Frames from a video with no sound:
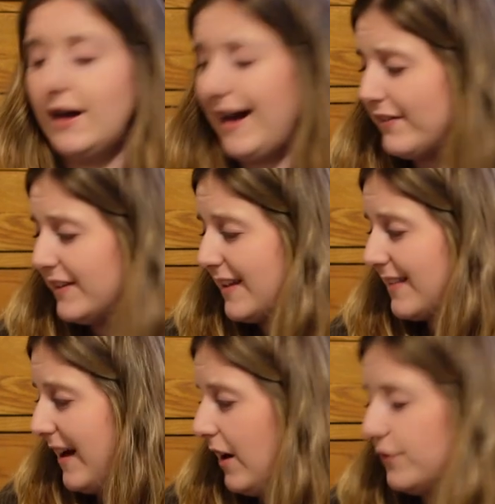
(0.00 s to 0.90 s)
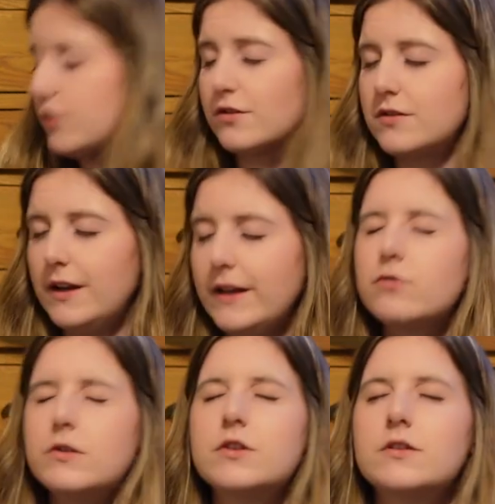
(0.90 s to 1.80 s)
Having said that, I've just
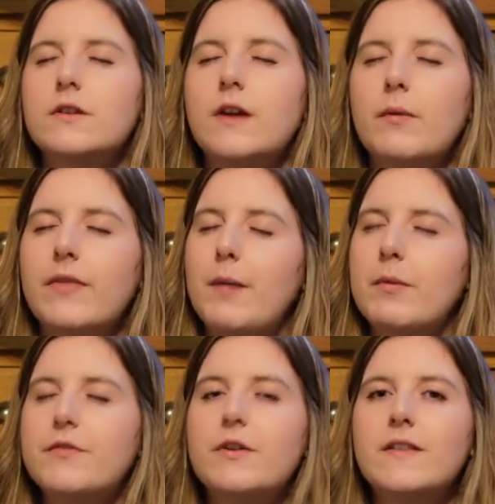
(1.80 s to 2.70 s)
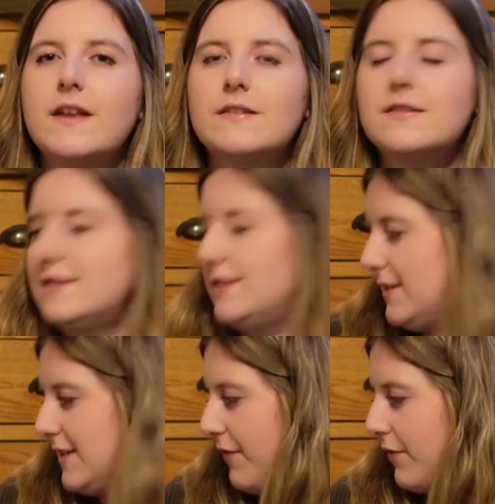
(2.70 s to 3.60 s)
literally just done that with that, but I feel like that's
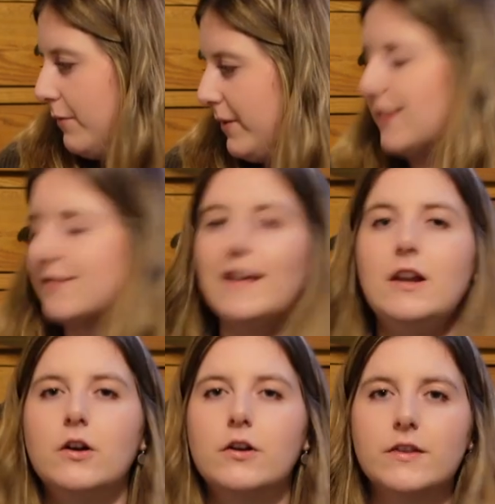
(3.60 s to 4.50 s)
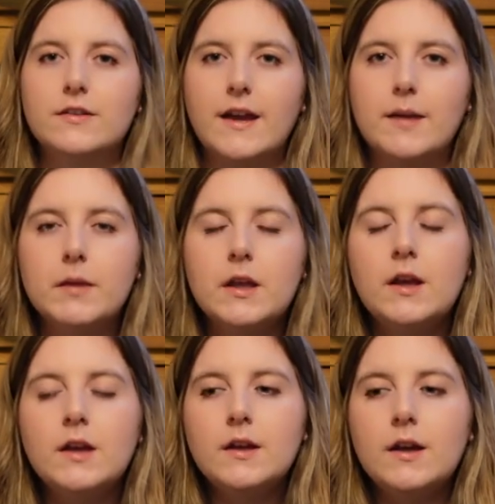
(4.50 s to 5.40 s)
different because they look the same.
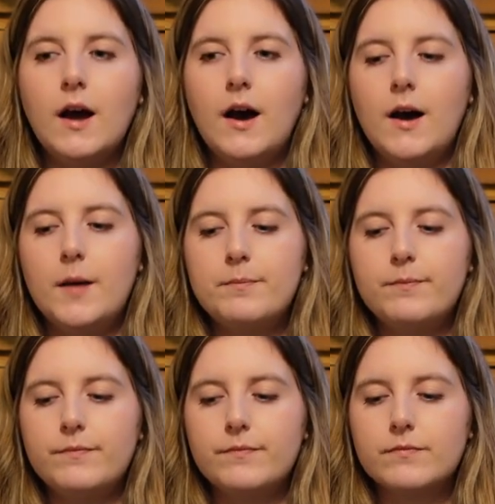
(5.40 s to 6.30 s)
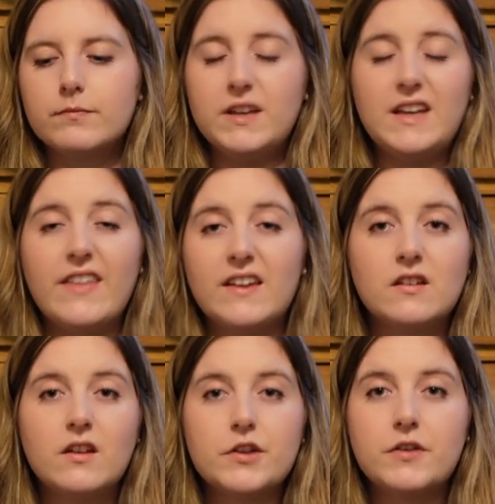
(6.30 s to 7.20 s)
But yeah, that's
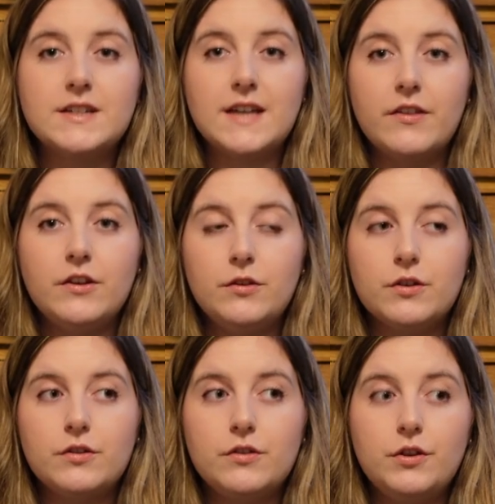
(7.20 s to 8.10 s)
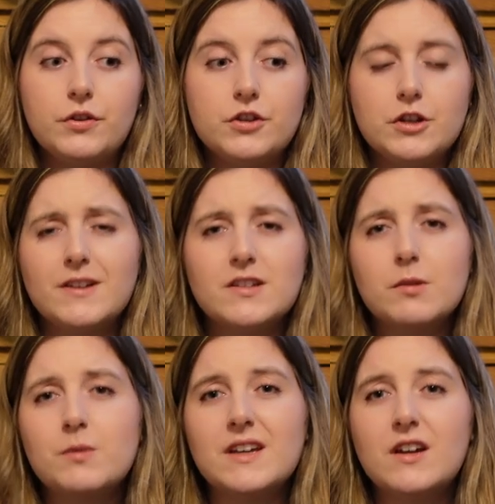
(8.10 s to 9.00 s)
another idea that you can do, and
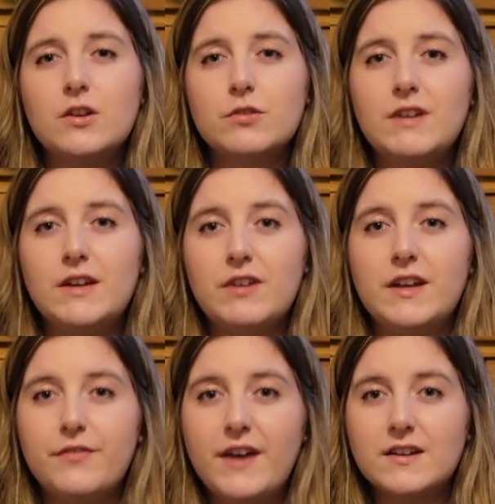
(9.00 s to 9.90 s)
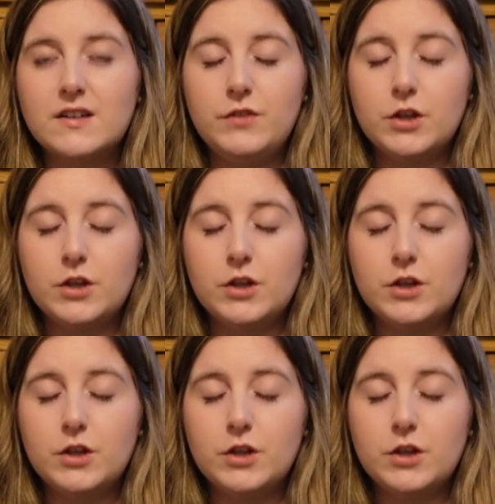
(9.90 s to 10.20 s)
sometimes it can look really, really effective.